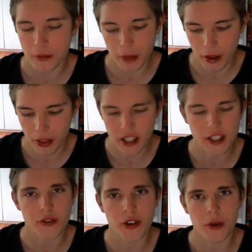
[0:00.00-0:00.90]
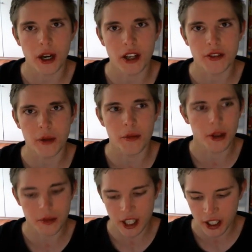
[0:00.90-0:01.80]
I think that's a very bad example
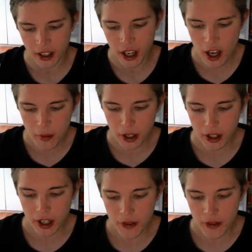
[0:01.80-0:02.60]
I'm taking, but